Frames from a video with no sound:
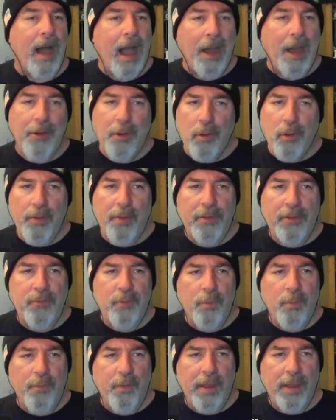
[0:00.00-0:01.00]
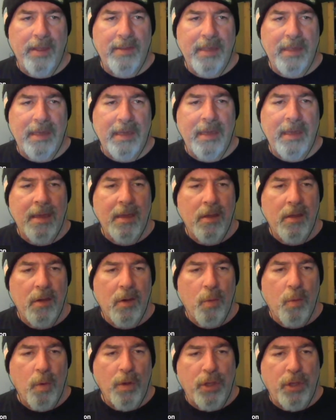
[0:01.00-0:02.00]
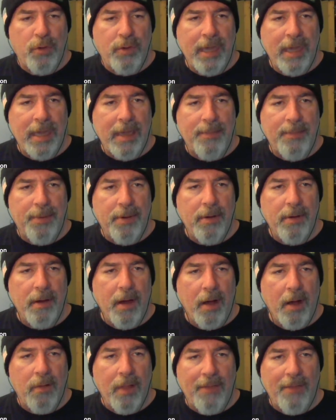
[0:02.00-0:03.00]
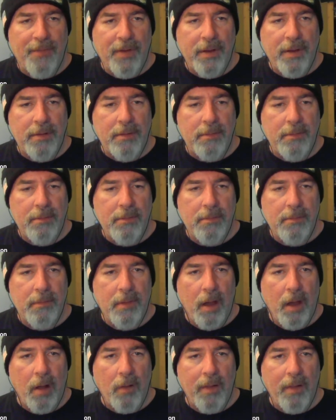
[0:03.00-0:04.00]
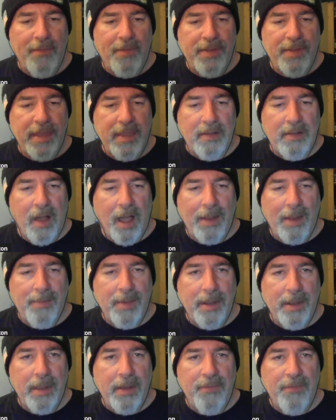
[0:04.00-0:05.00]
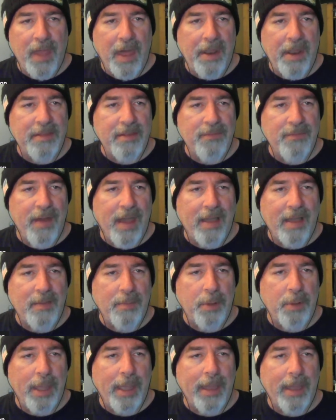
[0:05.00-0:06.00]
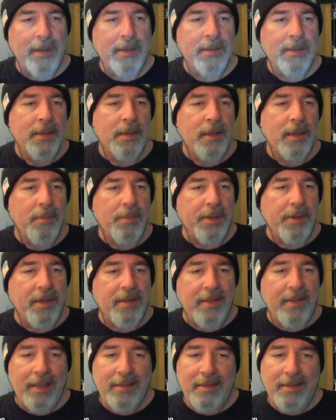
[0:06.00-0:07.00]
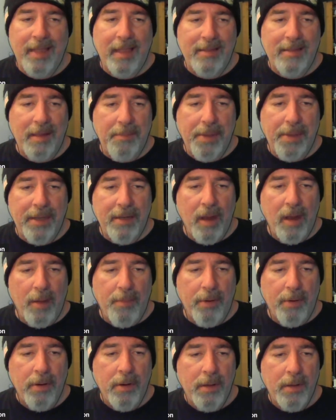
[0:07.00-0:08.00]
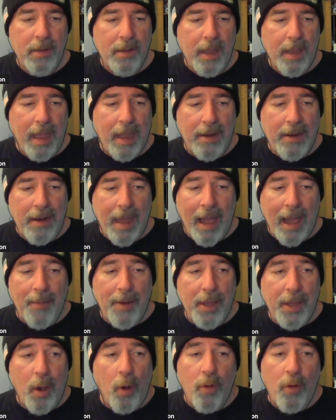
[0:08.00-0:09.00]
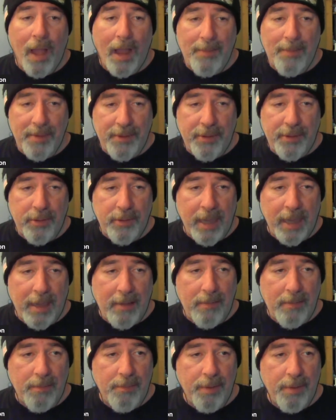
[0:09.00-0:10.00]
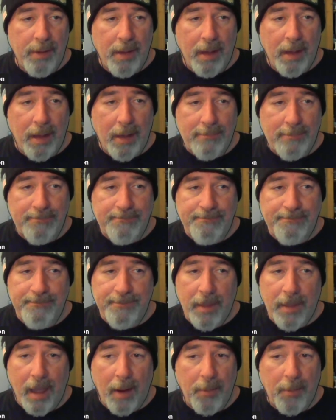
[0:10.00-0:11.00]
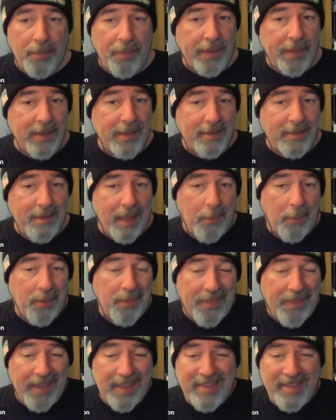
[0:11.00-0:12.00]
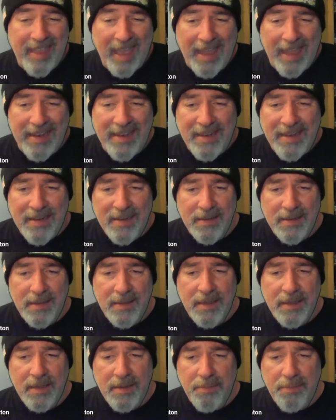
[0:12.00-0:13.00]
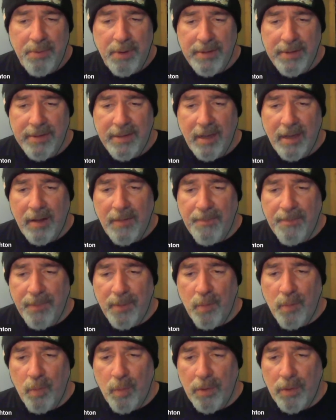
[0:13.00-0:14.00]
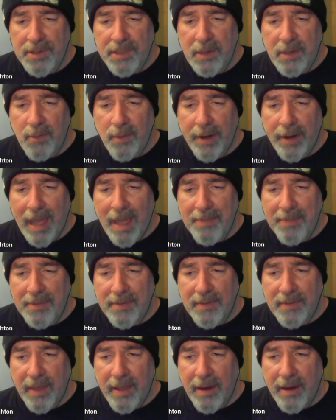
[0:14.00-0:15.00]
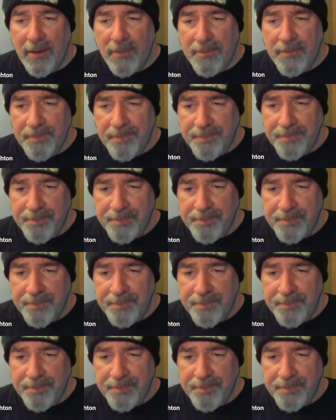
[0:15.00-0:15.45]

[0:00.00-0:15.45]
I don't know if there's room for Izzy when you keep 11 D linemen, if that is in fact the plan, because that's a big number. And how many O linemen do you keep? I would think 10, but we'll see what happens there.